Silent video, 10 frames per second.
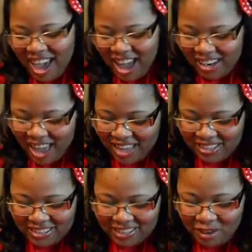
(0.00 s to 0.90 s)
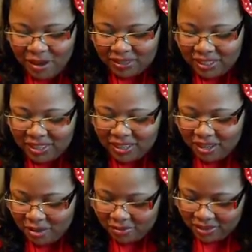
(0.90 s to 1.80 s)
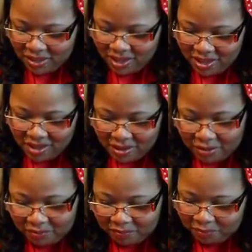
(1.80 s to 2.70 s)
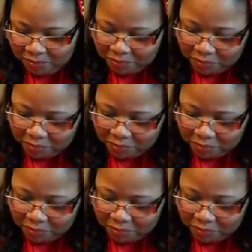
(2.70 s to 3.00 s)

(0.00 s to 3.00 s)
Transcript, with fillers: I like it. I'm gonna have to look up the um